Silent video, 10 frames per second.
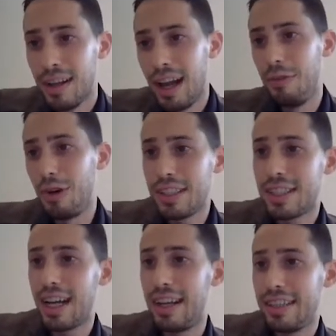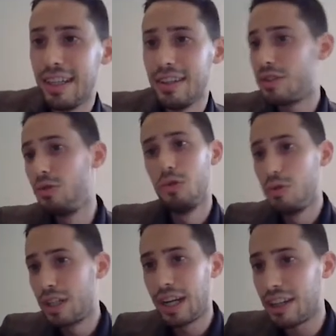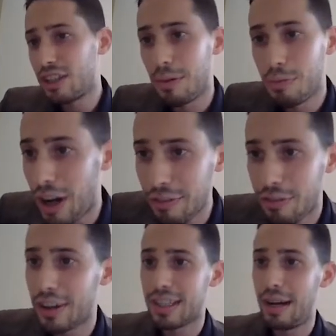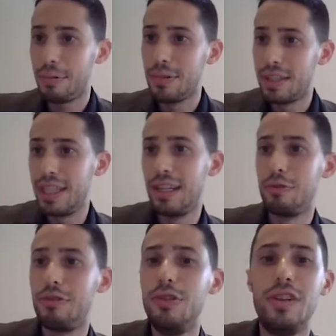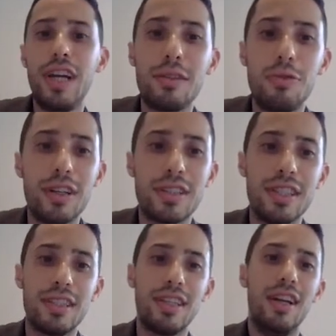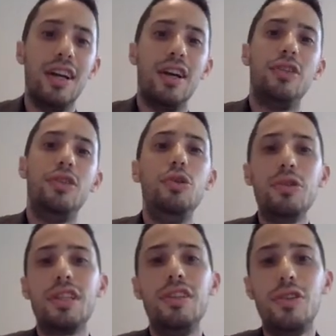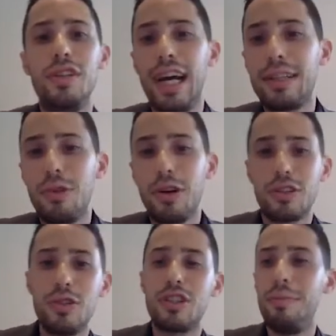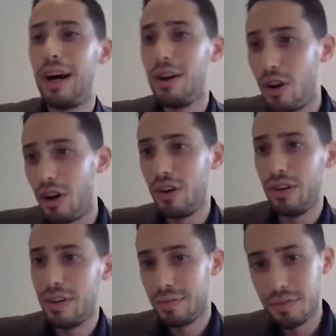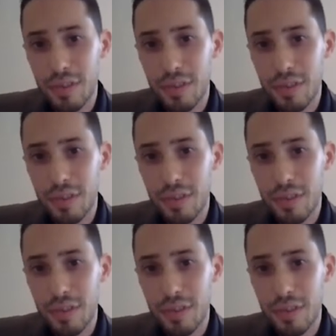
And what is the idea? To catch up one, for example, dealing with neural networks, is use a neural network to somehow learn,